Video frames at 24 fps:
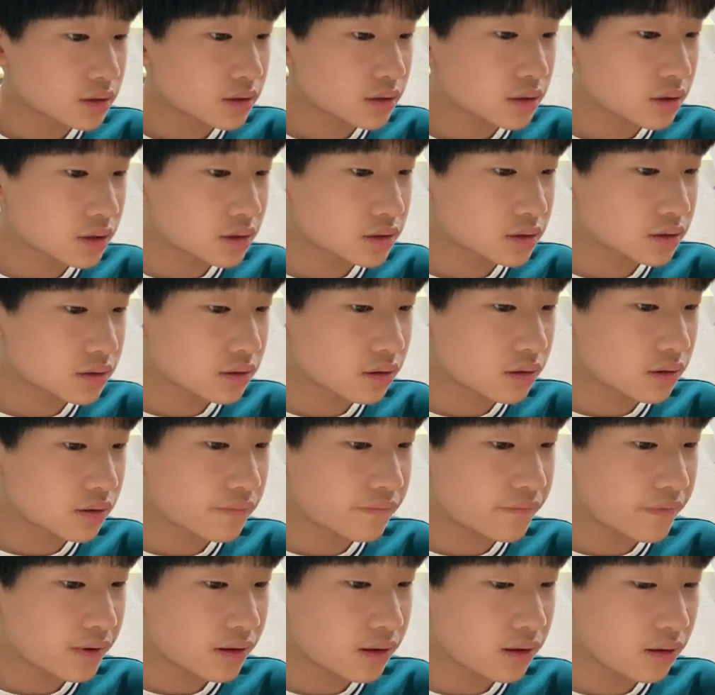The star
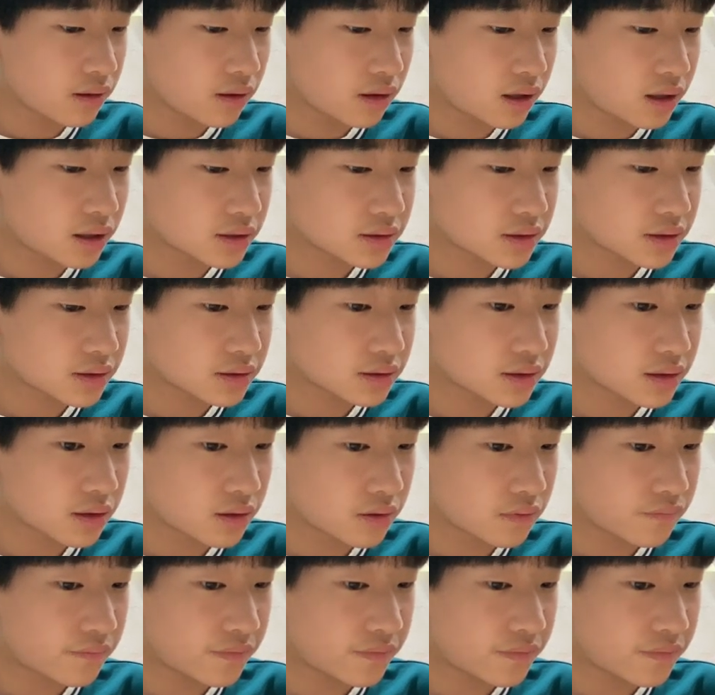fell right at their